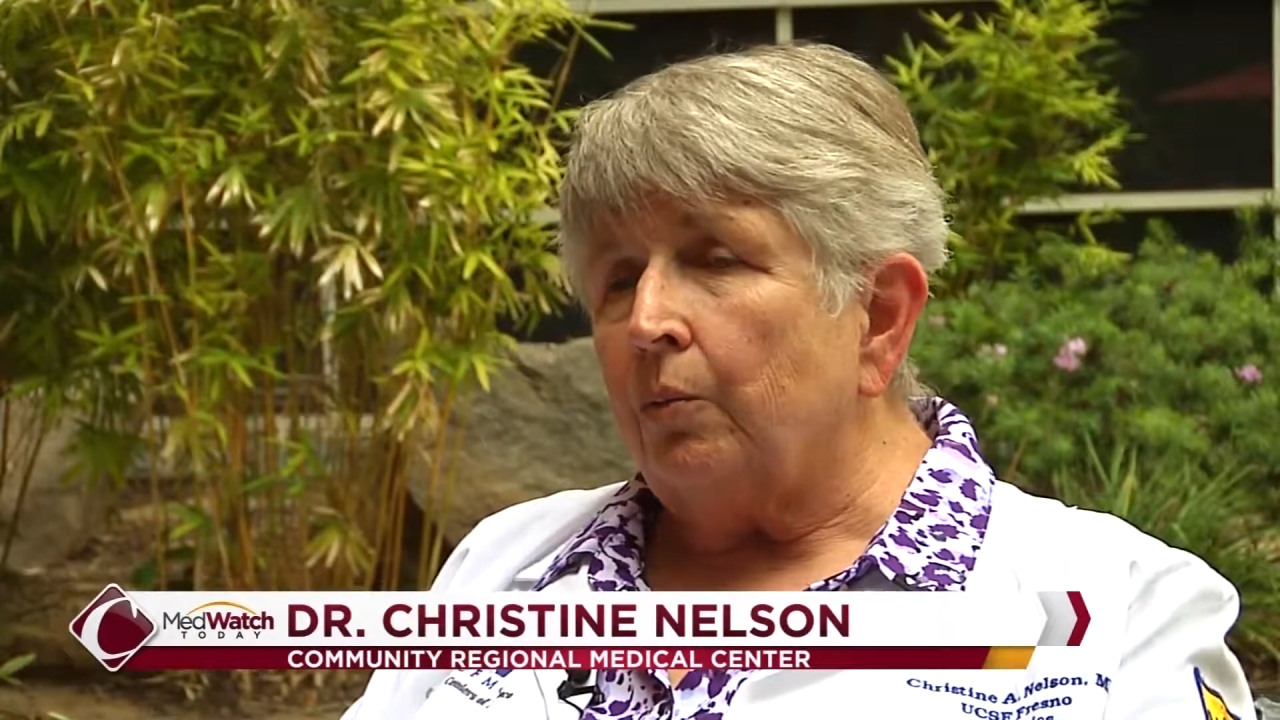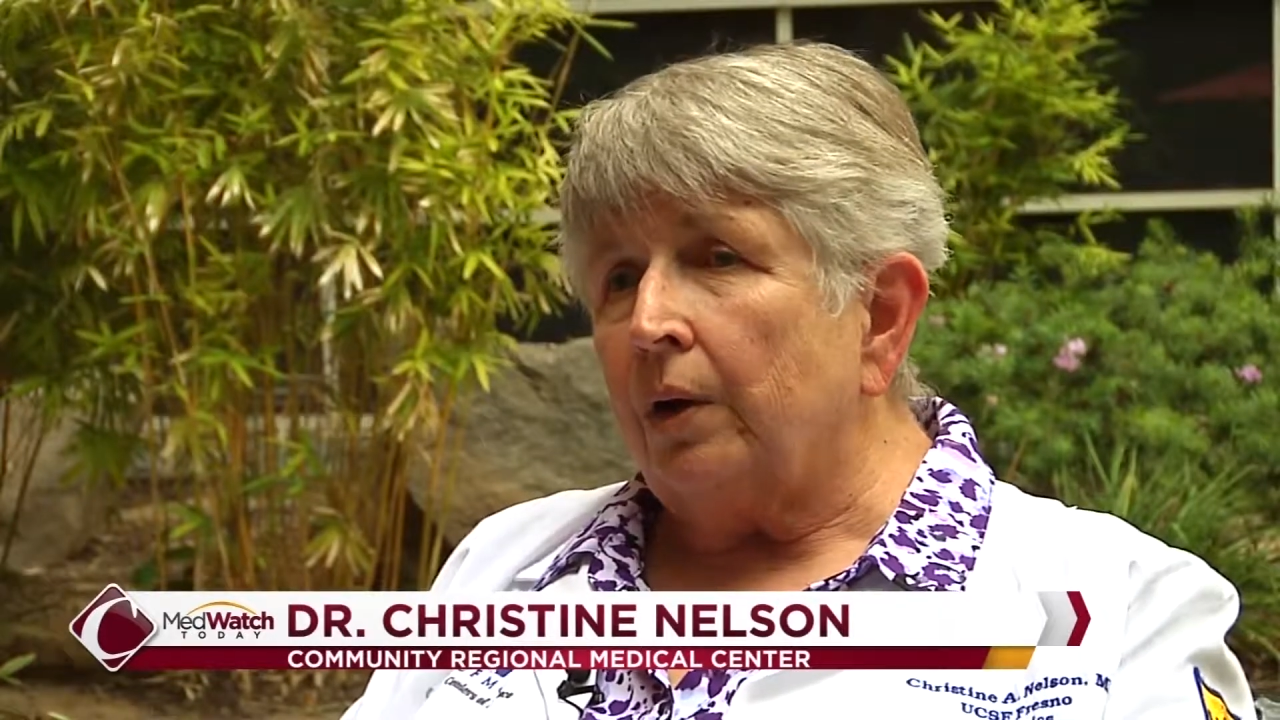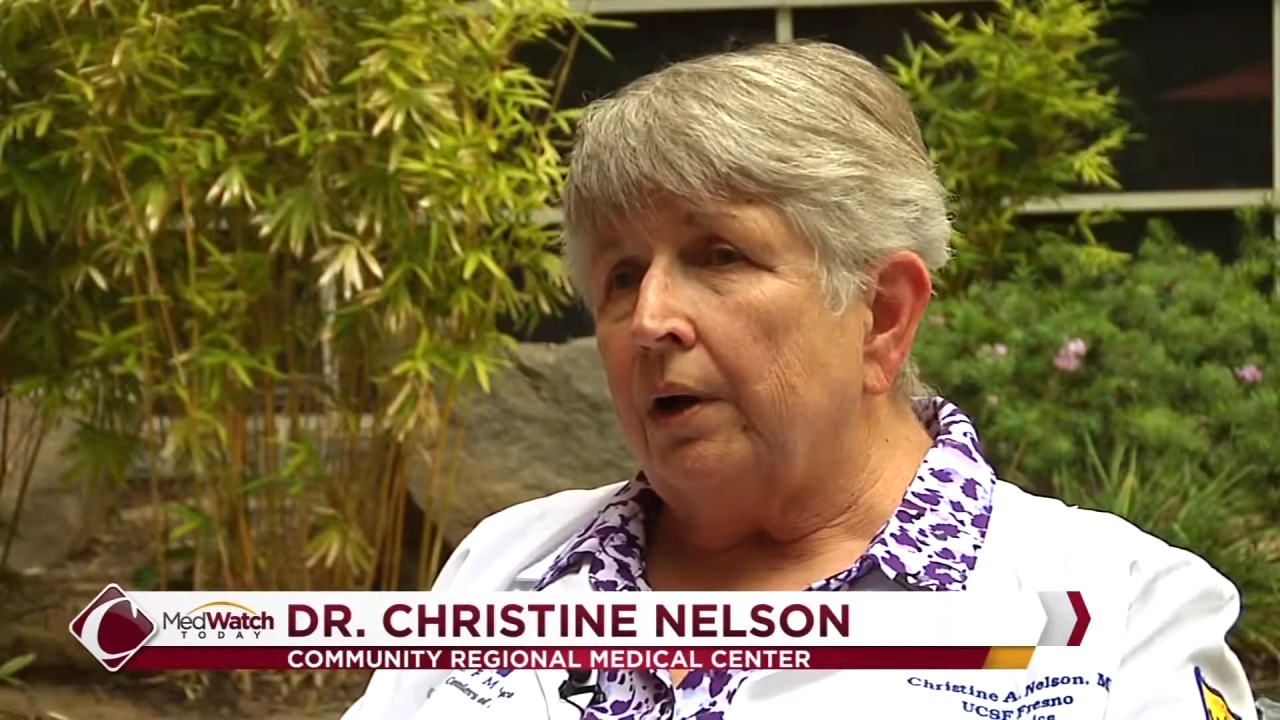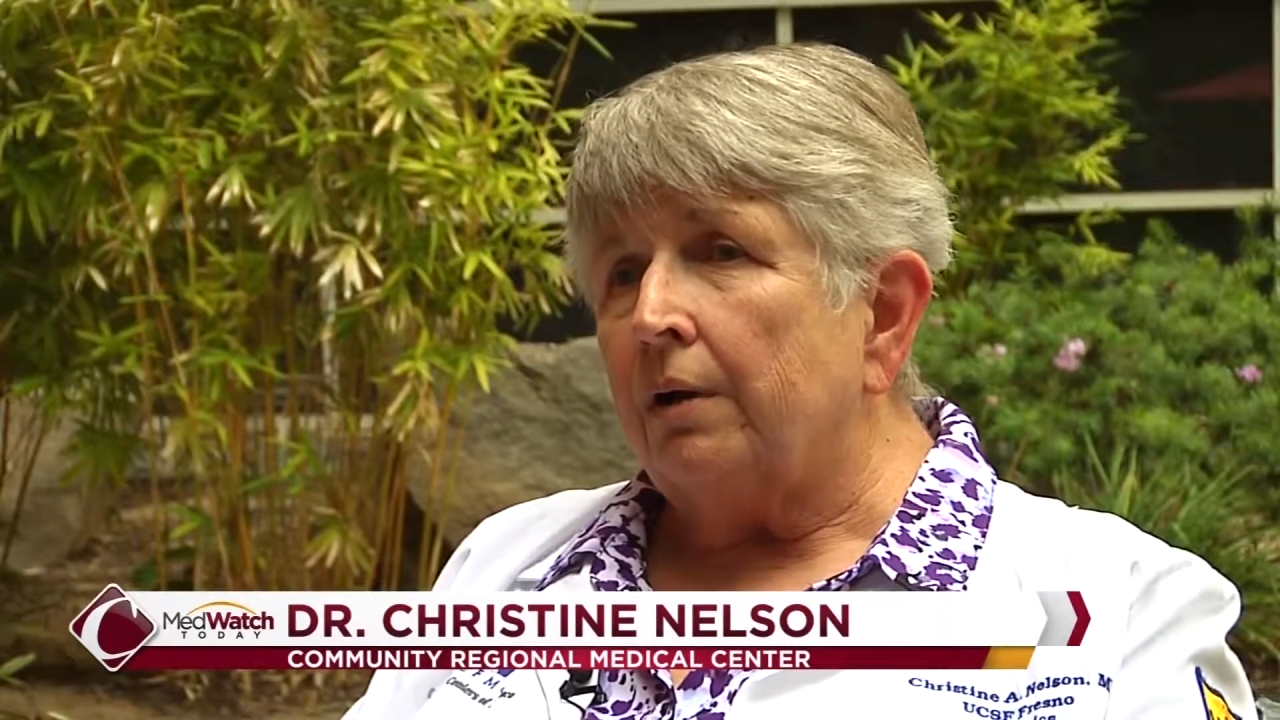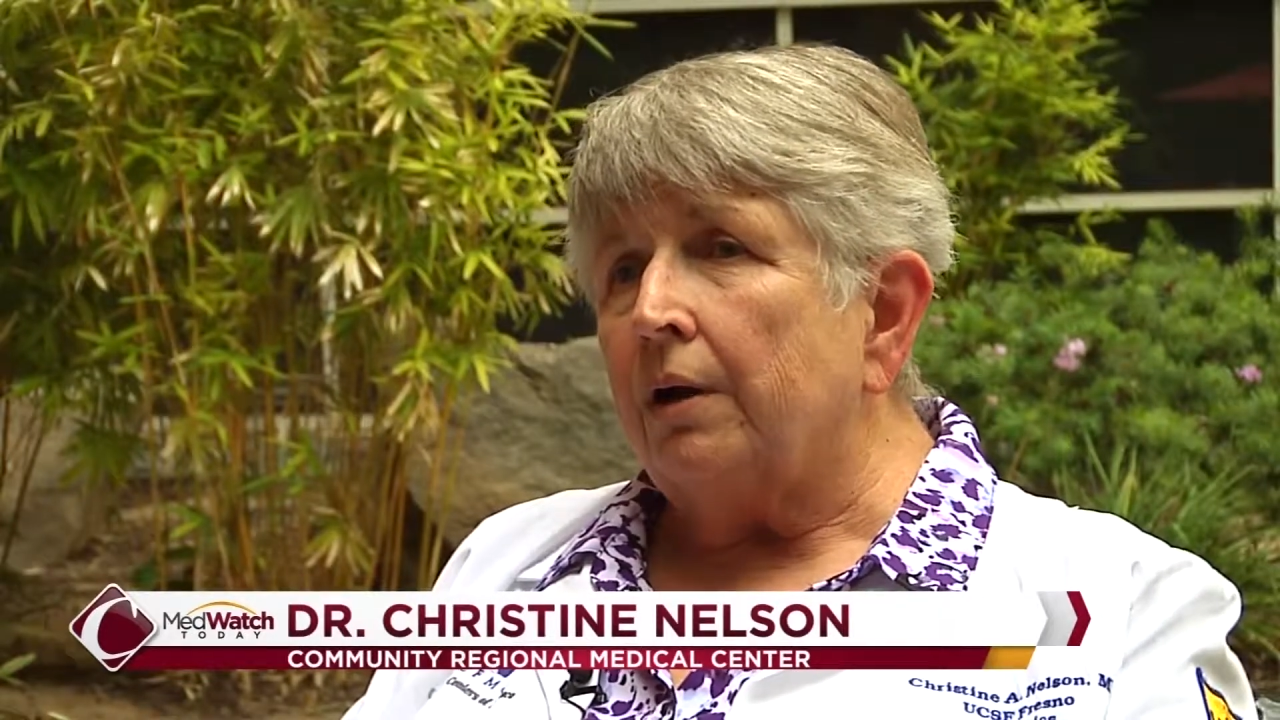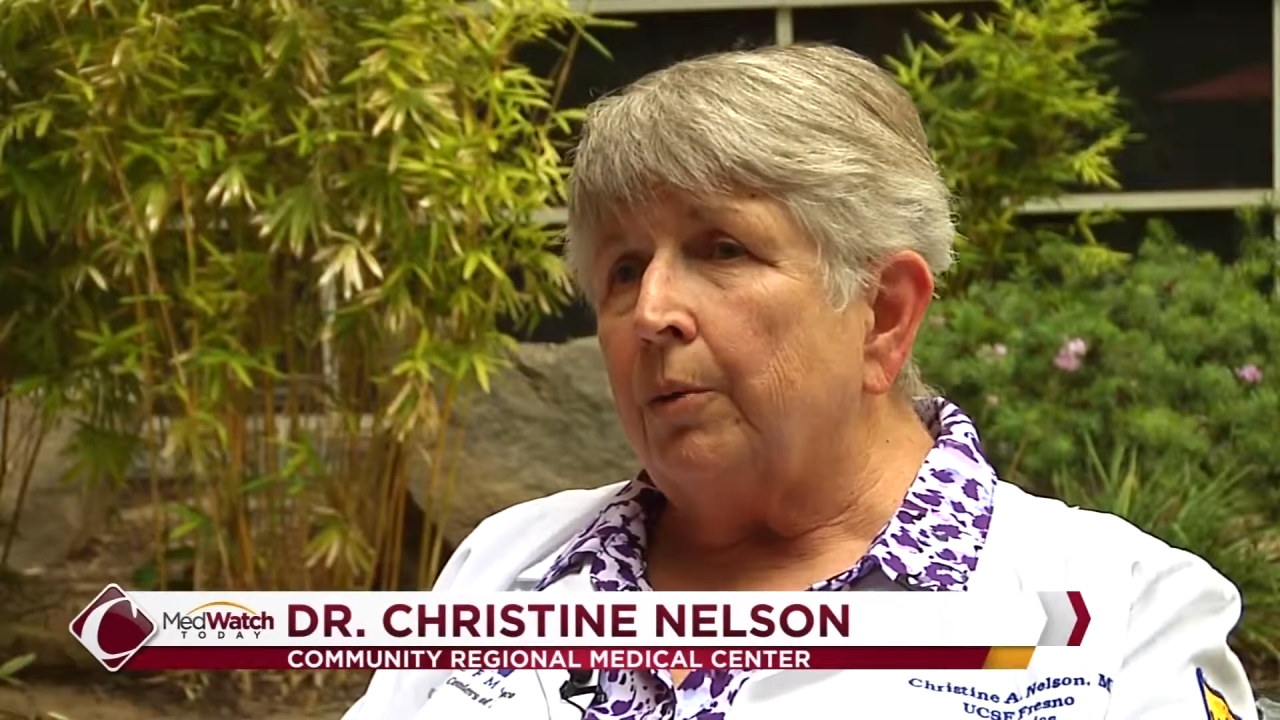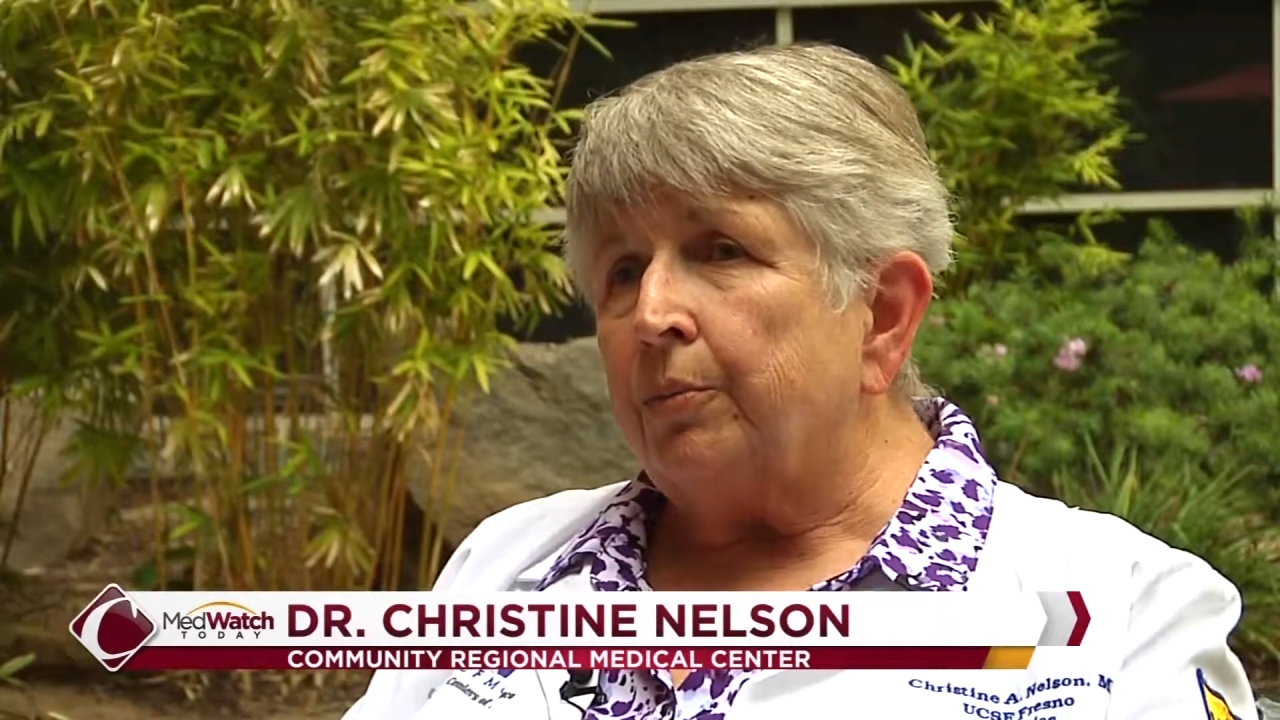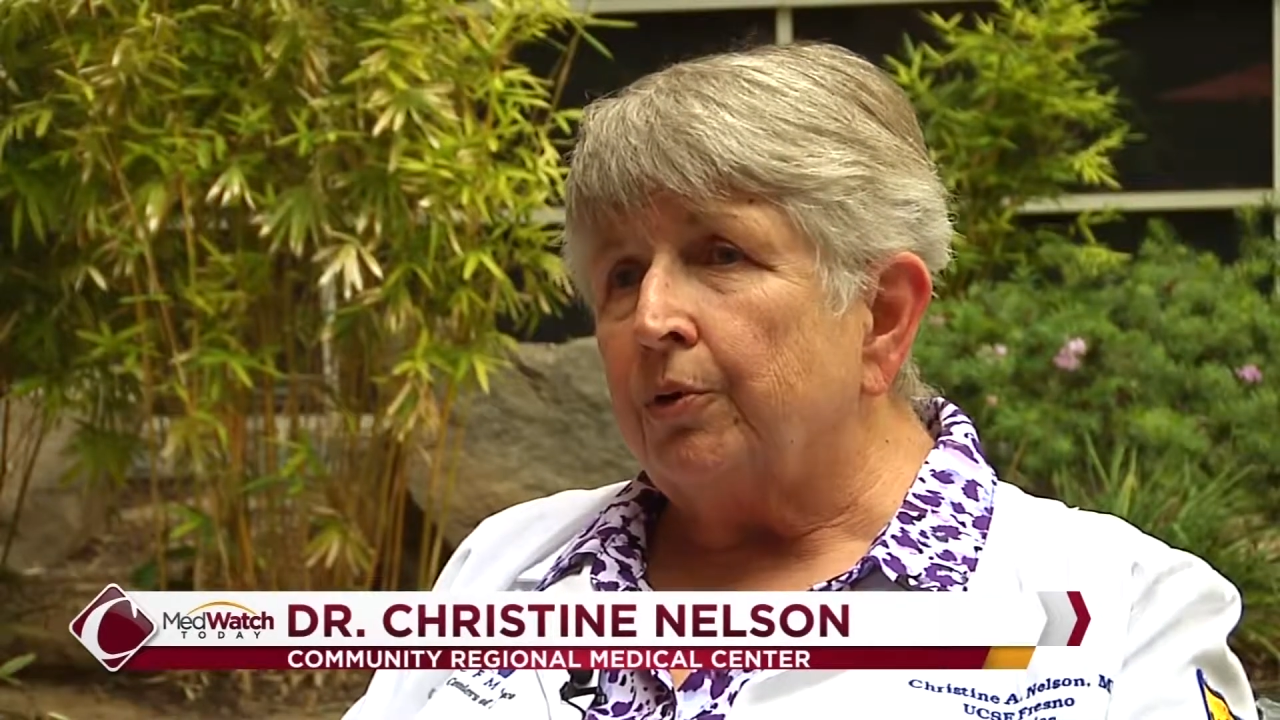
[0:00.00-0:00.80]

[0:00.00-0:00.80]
where a